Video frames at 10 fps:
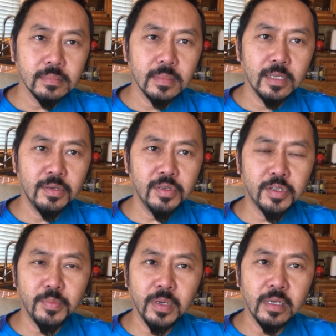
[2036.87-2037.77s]
Used to
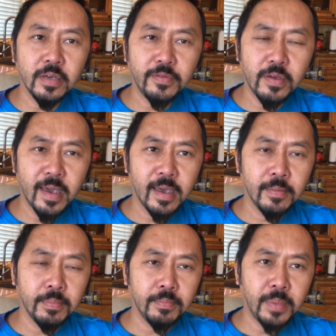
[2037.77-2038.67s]
be if you had
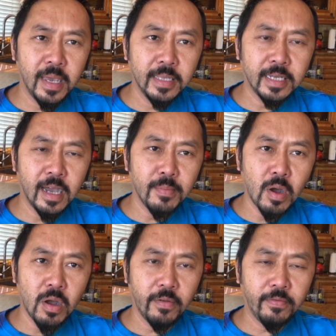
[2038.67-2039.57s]
paid time off,